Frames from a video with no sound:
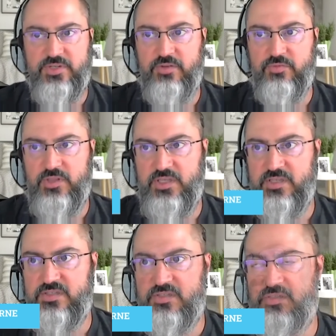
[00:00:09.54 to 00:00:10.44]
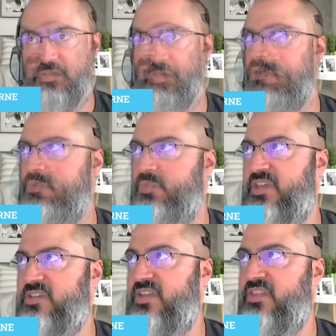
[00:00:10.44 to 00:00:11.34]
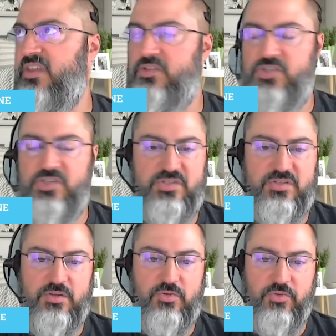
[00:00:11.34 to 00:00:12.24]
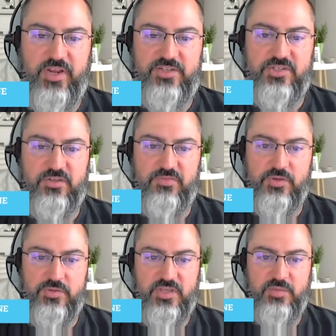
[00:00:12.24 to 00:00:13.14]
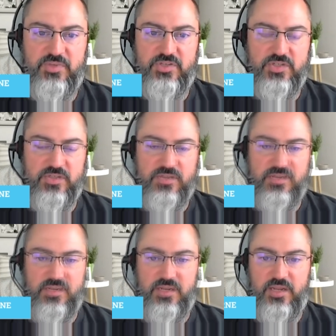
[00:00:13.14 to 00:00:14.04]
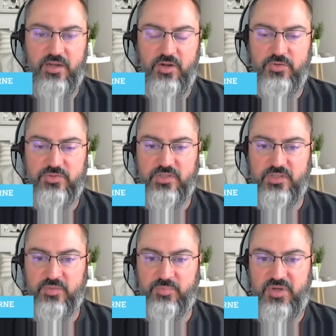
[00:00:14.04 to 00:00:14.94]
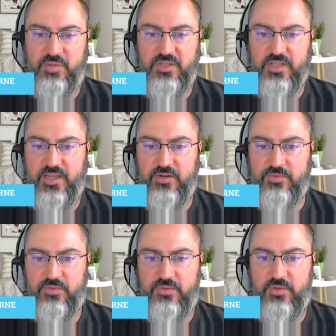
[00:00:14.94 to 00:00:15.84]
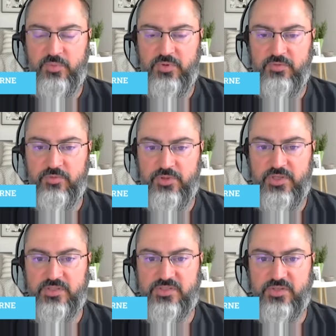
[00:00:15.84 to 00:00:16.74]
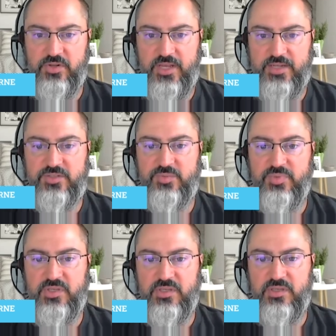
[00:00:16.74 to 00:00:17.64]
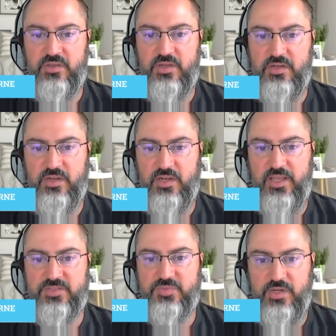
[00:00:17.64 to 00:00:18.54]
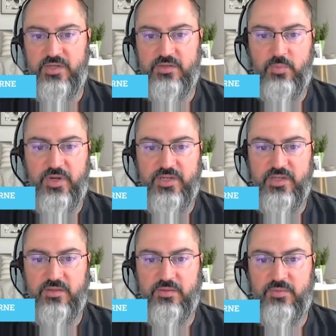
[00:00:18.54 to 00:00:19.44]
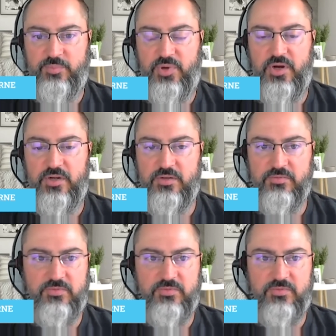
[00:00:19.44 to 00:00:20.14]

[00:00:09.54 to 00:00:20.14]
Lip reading: release, because I think just creation of those images and hosting them publicly, I wouldn't really consider that to be an enhancement. What part of